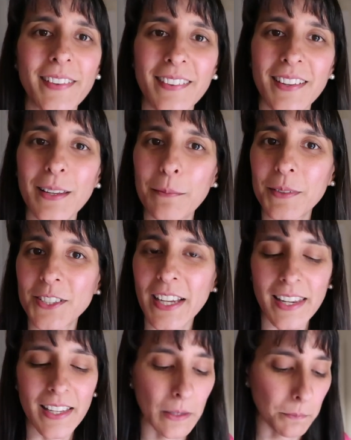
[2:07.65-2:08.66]
Let's keep
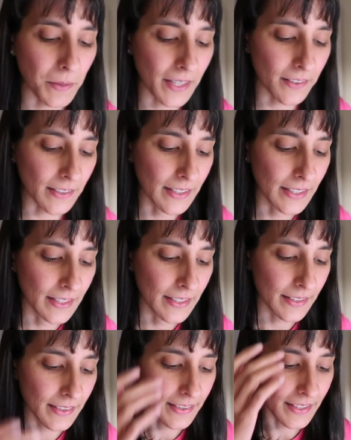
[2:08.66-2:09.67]
chatting about
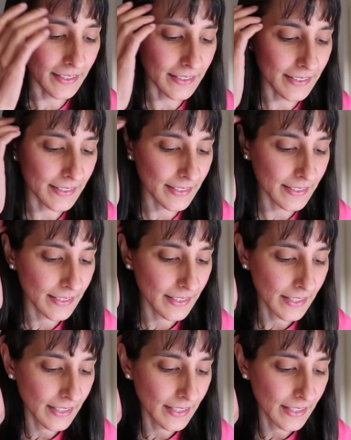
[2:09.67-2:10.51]
this,